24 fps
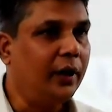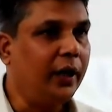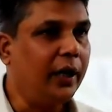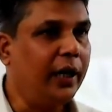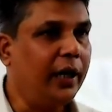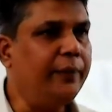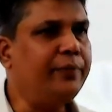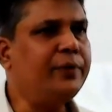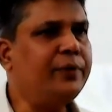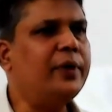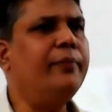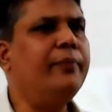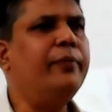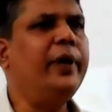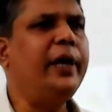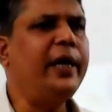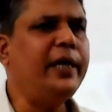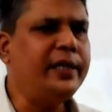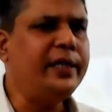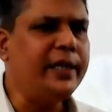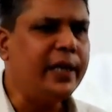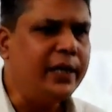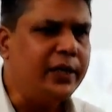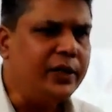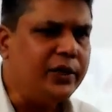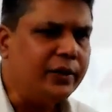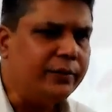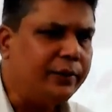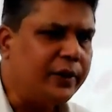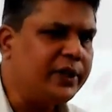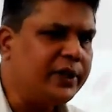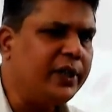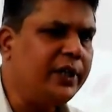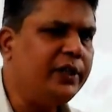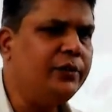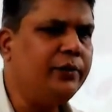If somebody is NGO
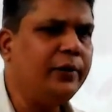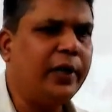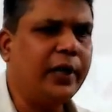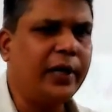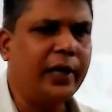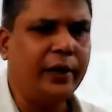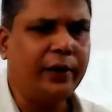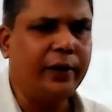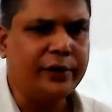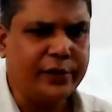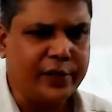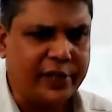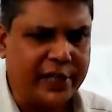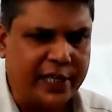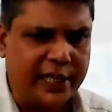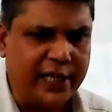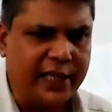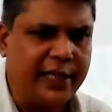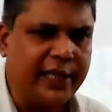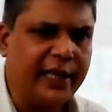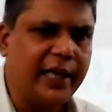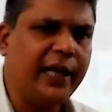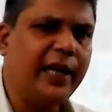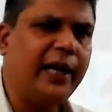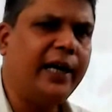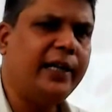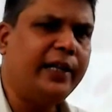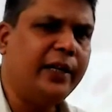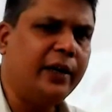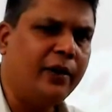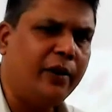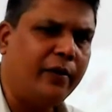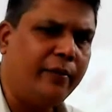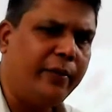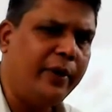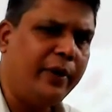person is sitting there and
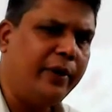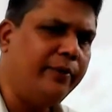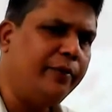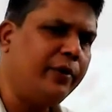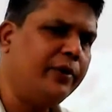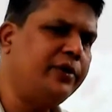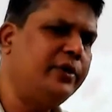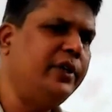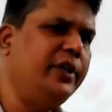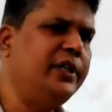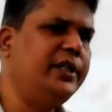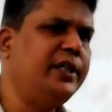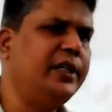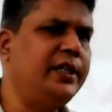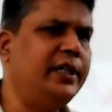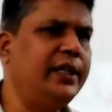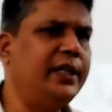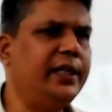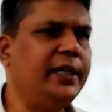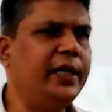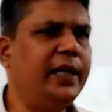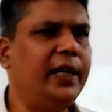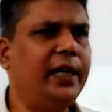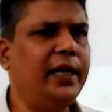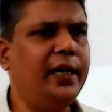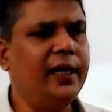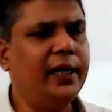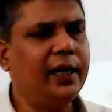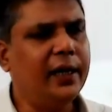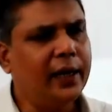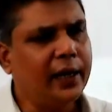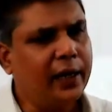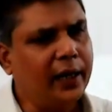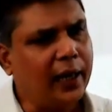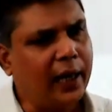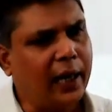the government person is sitting there,
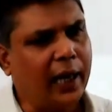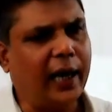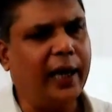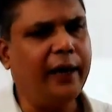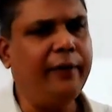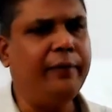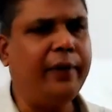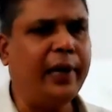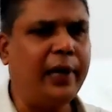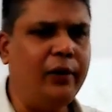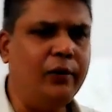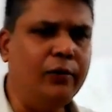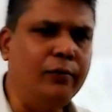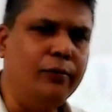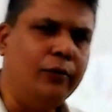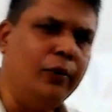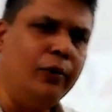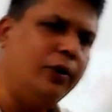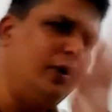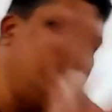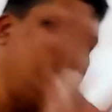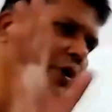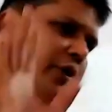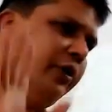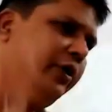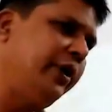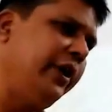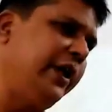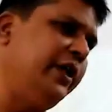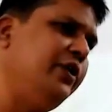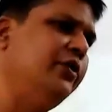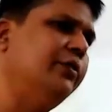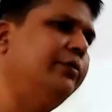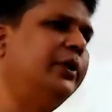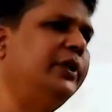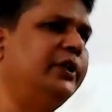I value more of the
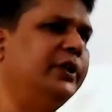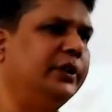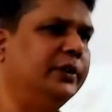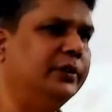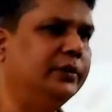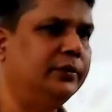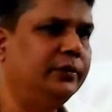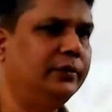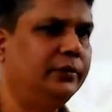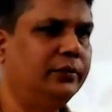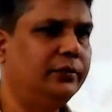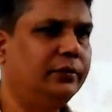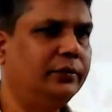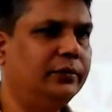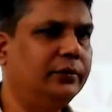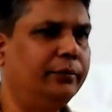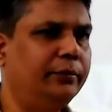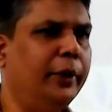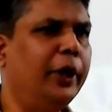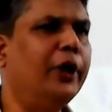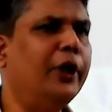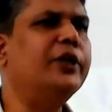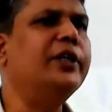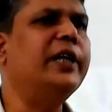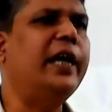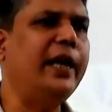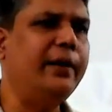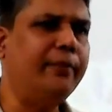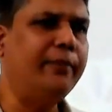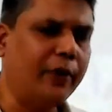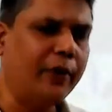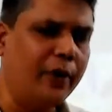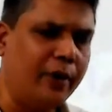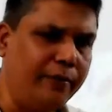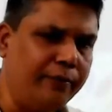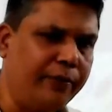NGO person because I
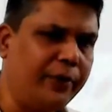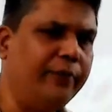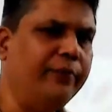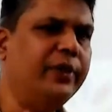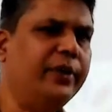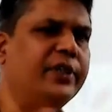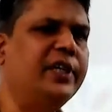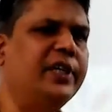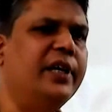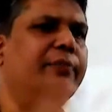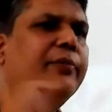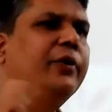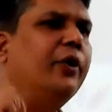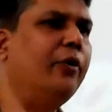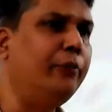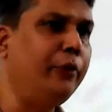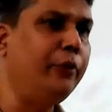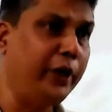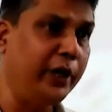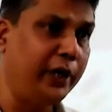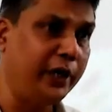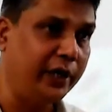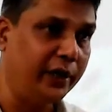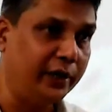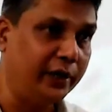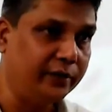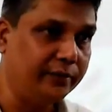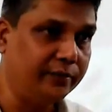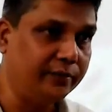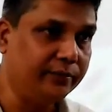am come from the same community.